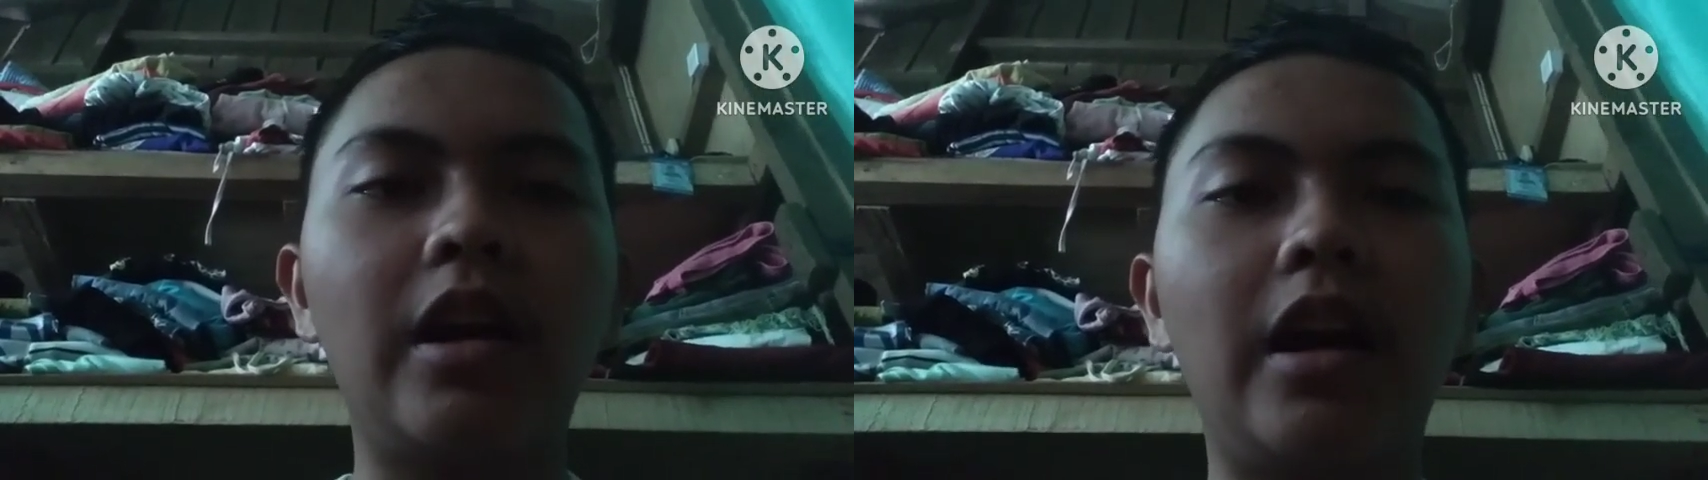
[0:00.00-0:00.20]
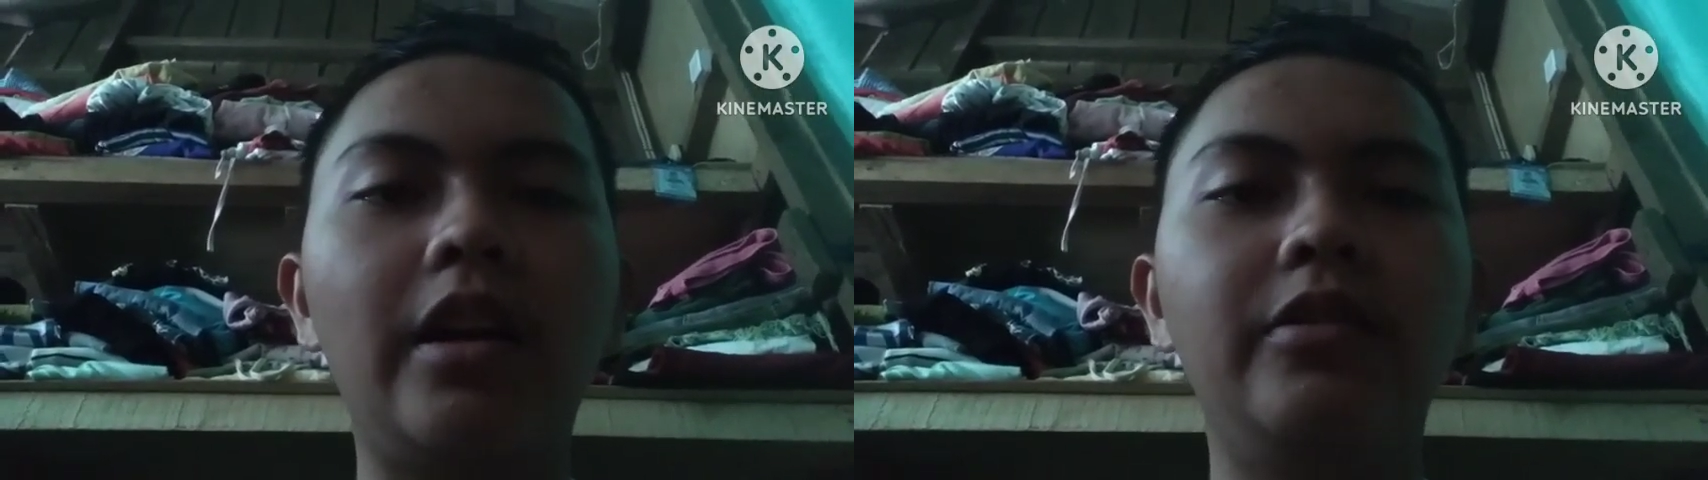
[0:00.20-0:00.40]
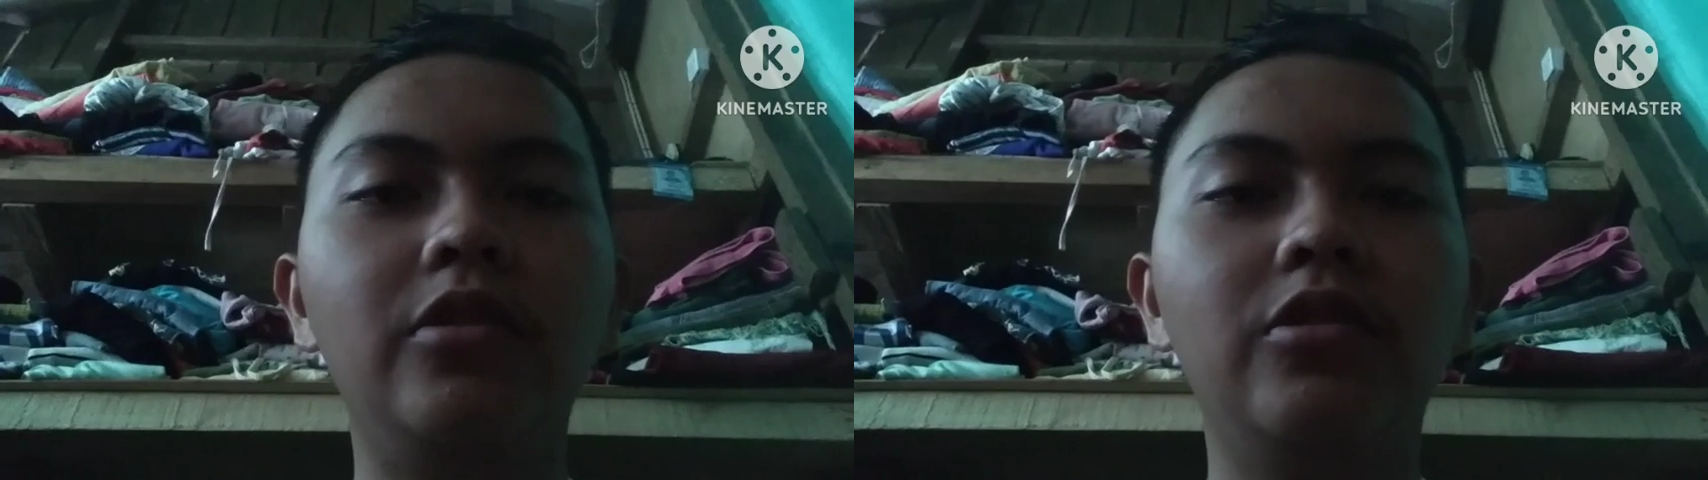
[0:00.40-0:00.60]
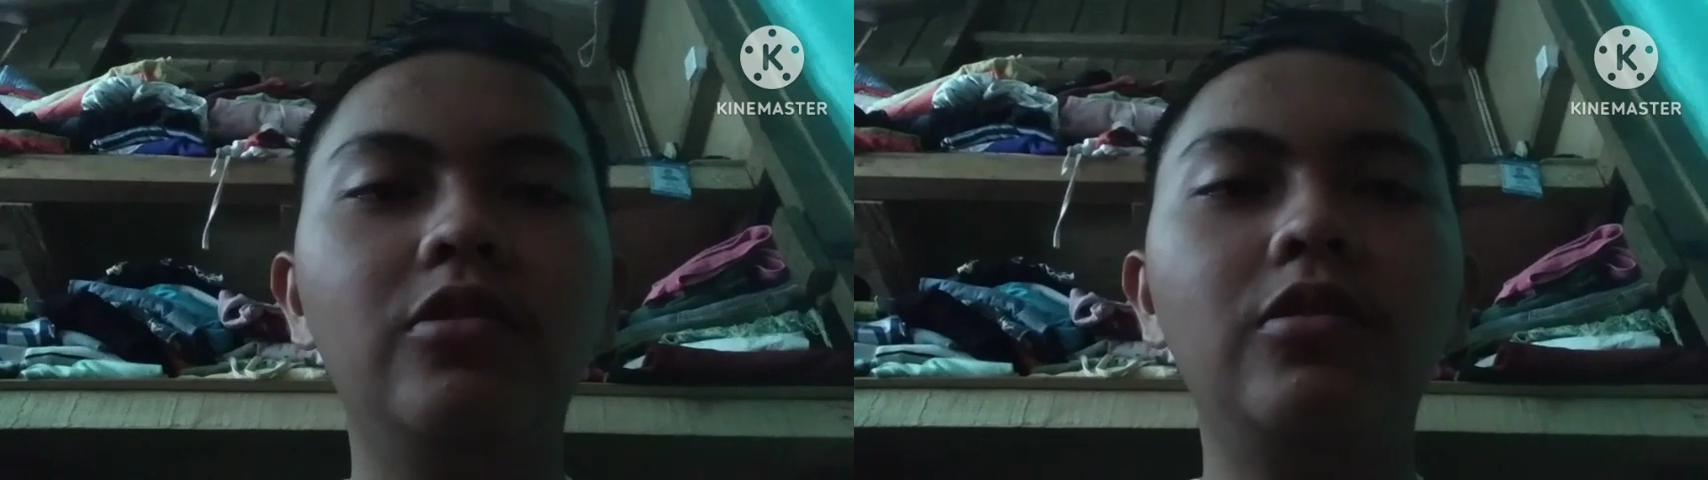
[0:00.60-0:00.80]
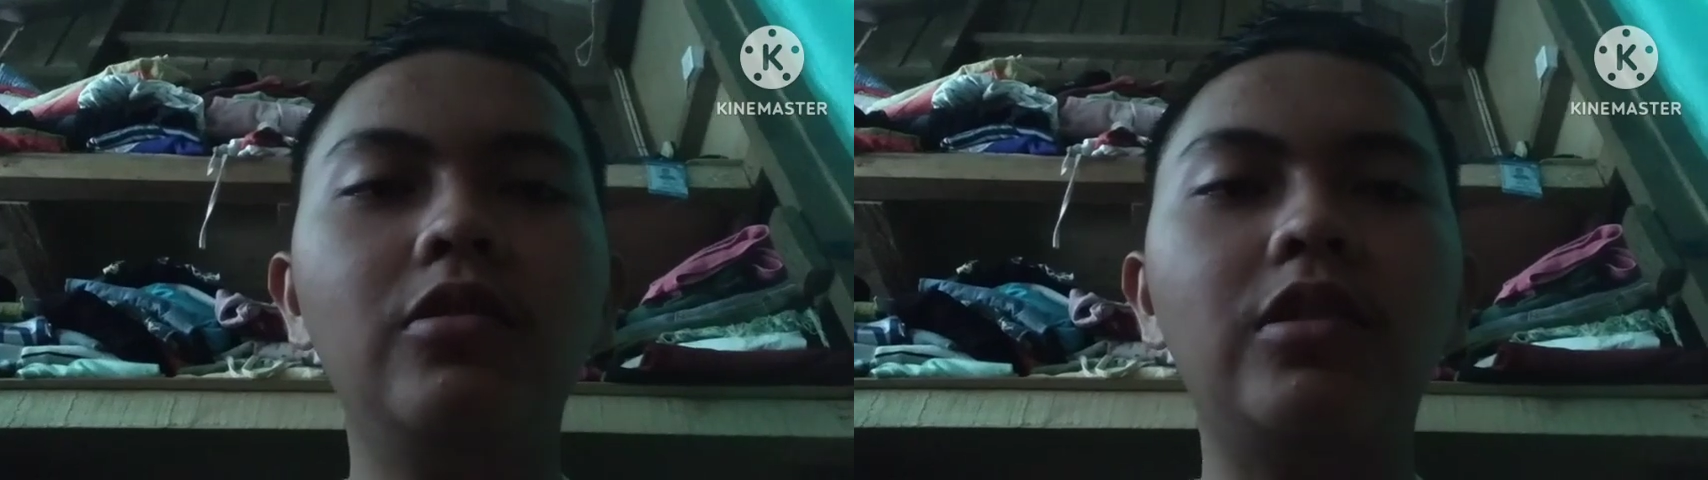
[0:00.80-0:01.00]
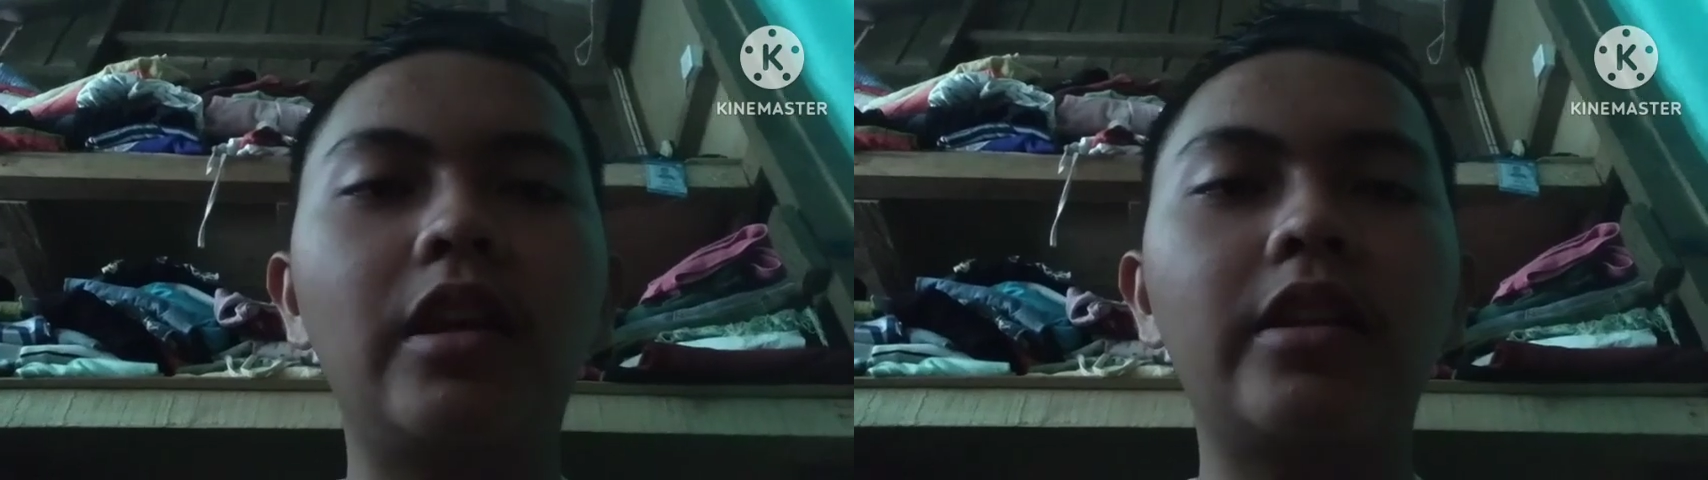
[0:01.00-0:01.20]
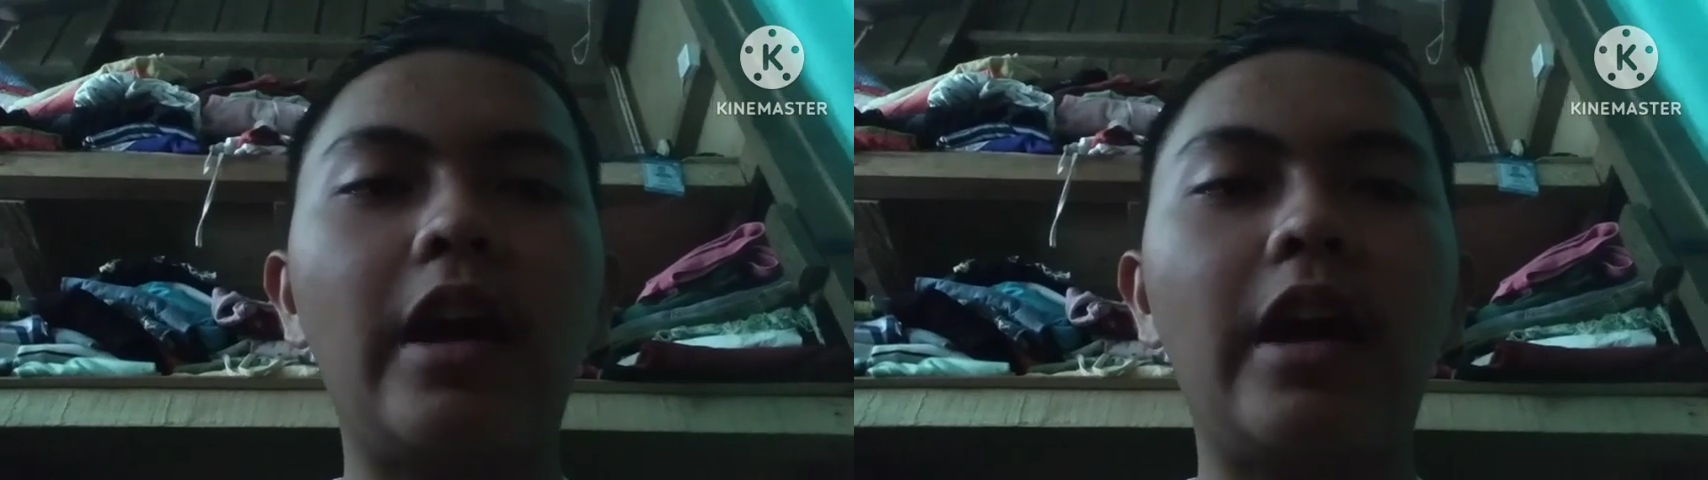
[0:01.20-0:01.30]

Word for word: I knew that